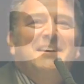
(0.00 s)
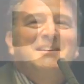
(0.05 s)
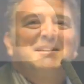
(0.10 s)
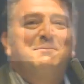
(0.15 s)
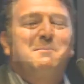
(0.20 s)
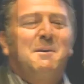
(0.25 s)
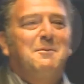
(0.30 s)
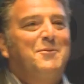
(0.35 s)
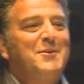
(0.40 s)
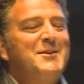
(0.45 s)
This
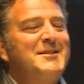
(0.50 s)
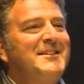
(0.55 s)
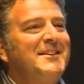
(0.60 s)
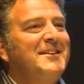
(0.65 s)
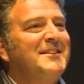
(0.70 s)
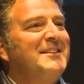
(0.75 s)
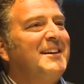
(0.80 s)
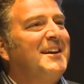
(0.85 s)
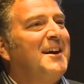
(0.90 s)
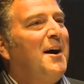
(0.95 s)
is my first
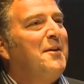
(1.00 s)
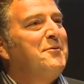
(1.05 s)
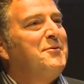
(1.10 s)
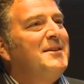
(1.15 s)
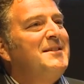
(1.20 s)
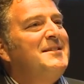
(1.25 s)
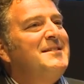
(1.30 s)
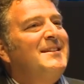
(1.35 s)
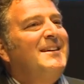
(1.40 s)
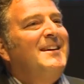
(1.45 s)
DLD
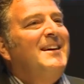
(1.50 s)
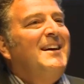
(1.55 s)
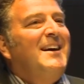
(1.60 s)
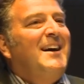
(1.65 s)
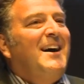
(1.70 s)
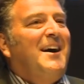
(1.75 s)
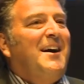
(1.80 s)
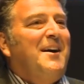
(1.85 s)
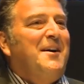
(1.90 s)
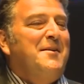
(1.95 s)
conference.
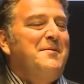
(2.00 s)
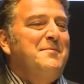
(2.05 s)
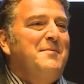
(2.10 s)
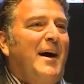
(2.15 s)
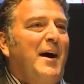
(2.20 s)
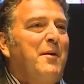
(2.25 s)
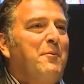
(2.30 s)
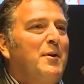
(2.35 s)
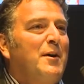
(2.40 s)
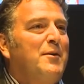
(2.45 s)
Um,
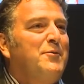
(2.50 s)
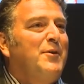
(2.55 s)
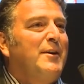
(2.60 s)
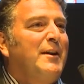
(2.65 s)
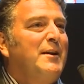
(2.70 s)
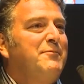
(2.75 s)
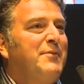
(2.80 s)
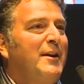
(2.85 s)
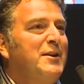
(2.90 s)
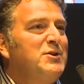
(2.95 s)
I work for an
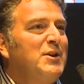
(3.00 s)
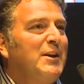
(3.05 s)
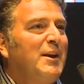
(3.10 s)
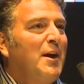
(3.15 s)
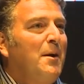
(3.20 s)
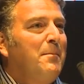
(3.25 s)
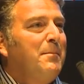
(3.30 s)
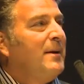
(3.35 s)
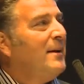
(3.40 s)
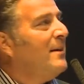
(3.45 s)
invention
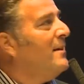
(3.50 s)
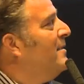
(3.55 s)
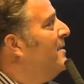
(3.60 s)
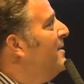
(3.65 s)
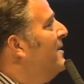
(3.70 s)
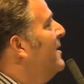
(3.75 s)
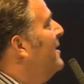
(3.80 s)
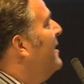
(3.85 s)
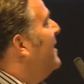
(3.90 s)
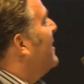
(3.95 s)
company,
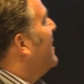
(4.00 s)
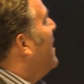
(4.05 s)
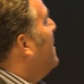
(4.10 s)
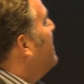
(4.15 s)
a